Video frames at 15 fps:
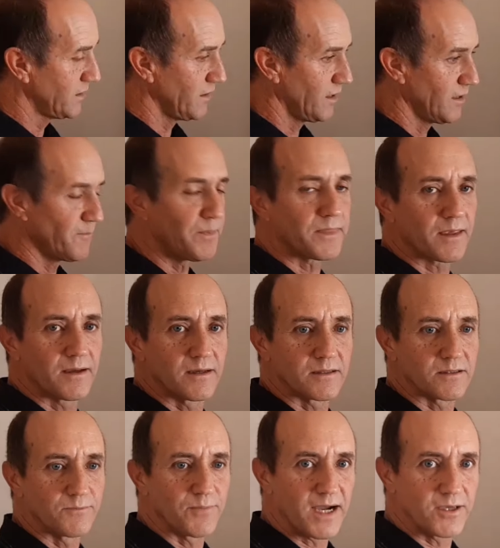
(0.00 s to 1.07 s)

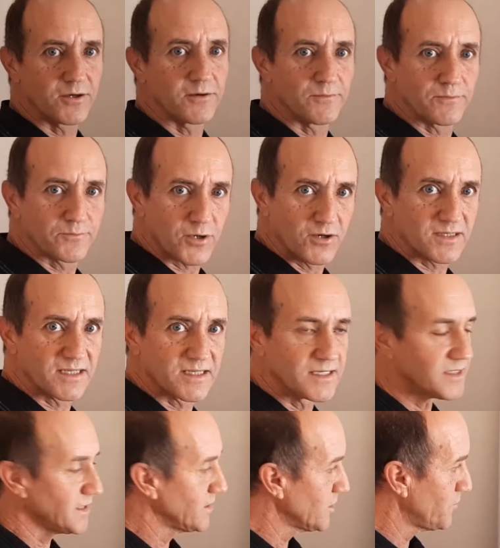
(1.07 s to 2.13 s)
the bio
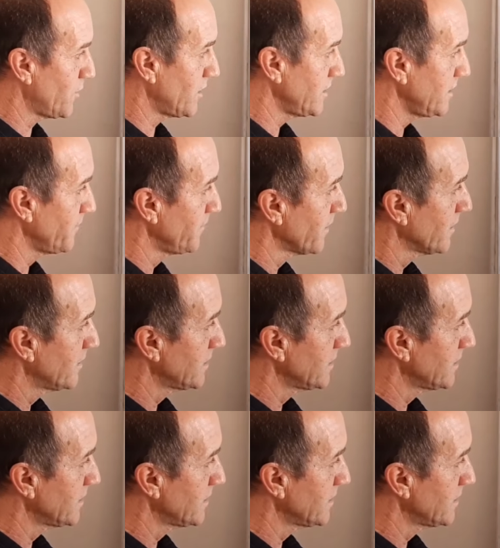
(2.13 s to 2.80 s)
processes in the body